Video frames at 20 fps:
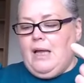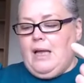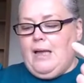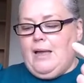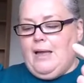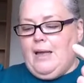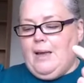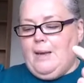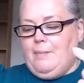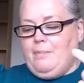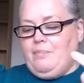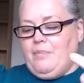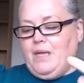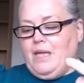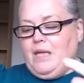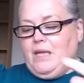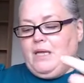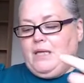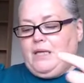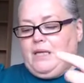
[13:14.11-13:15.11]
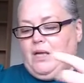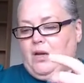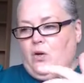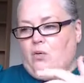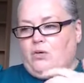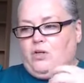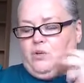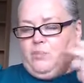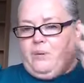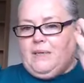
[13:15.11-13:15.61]

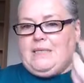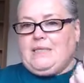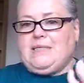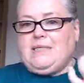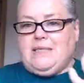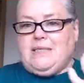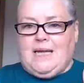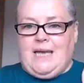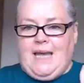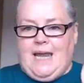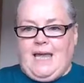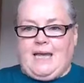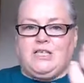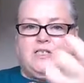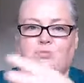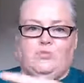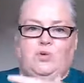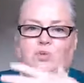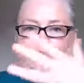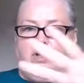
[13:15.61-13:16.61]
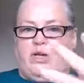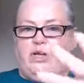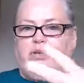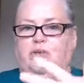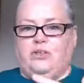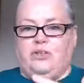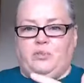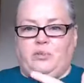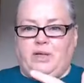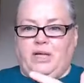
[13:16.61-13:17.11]
You're building a connection with one
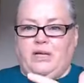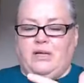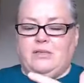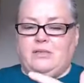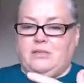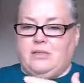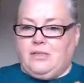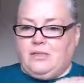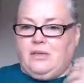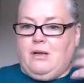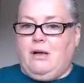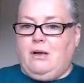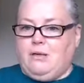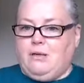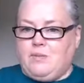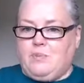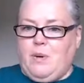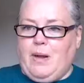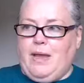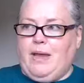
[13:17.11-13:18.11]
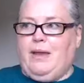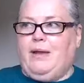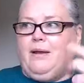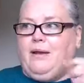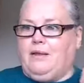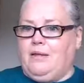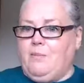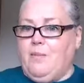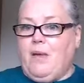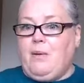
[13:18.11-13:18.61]
another because the song is playing
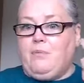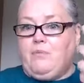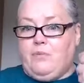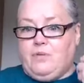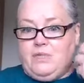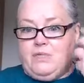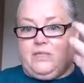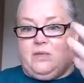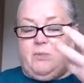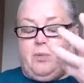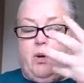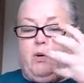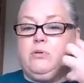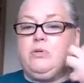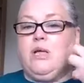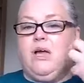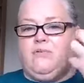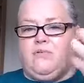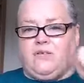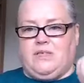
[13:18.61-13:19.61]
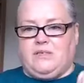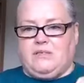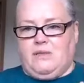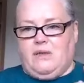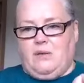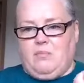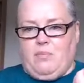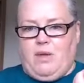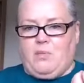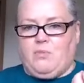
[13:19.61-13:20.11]
and the memories, you're both having the
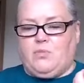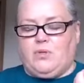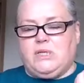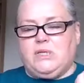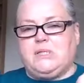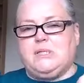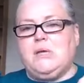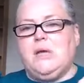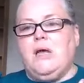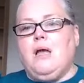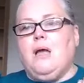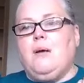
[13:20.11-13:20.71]
same memories.